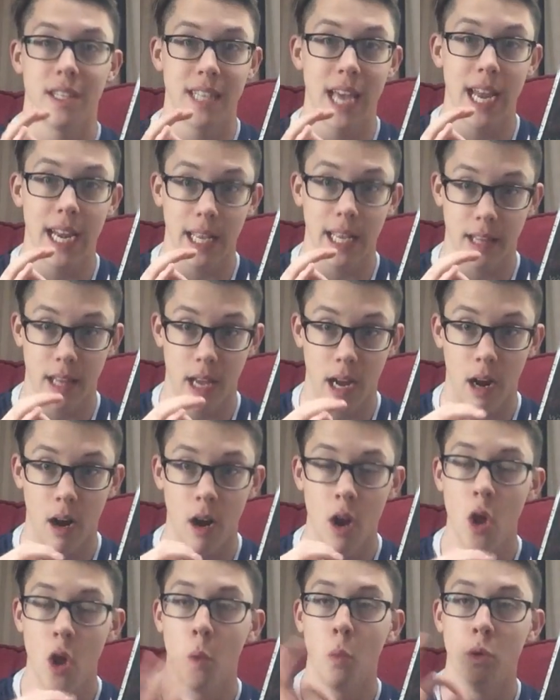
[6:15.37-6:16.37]
setting
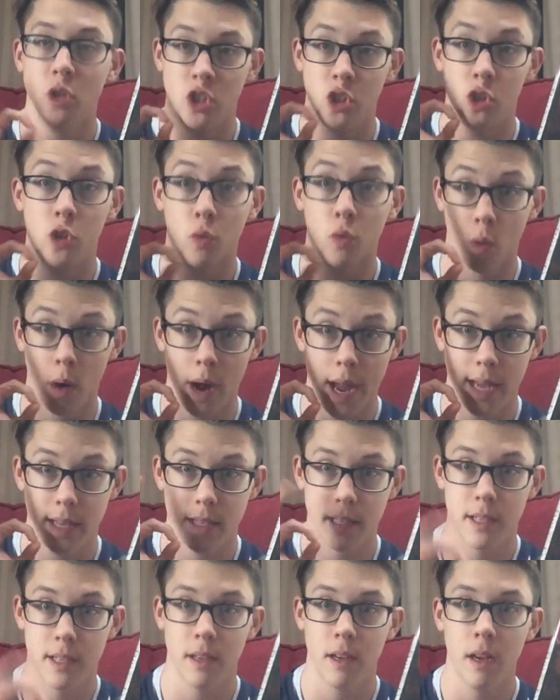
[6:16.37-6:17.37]
there. It was
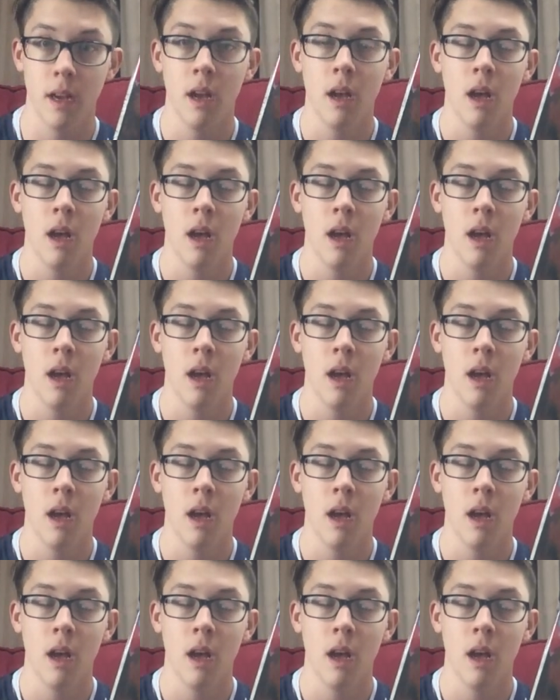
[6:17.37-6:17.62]
great.